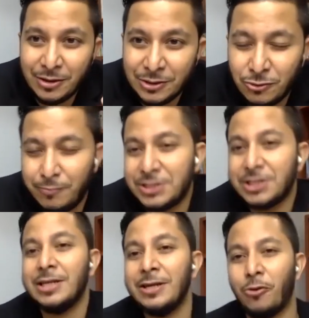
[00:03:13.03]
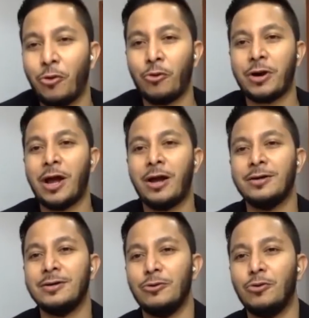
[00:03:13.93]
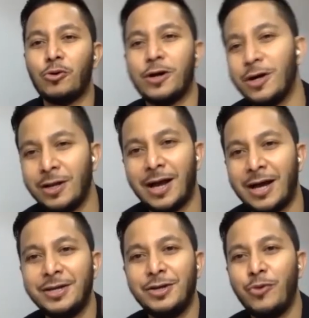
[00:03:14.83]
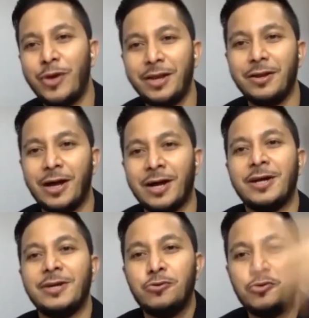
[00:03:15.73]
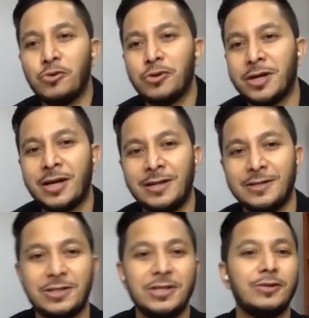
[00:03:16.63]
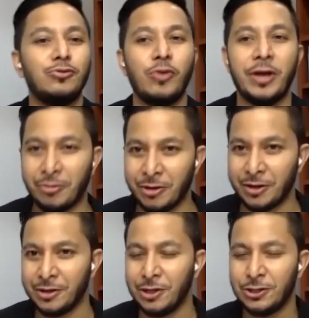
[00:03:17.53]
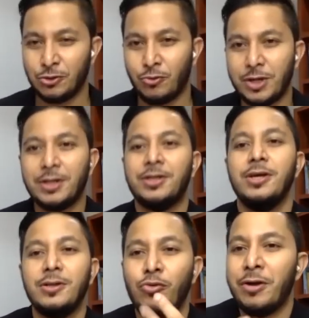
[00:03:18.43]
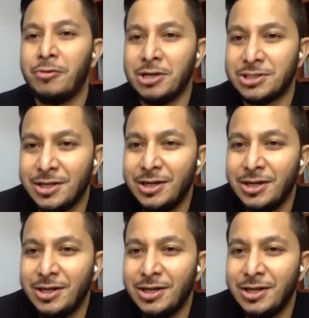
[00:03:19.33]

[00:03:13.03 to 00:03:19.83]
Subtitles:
So basically, orang local ada duit akan duduk dekat tier 2 area. So what are tier 2 areas?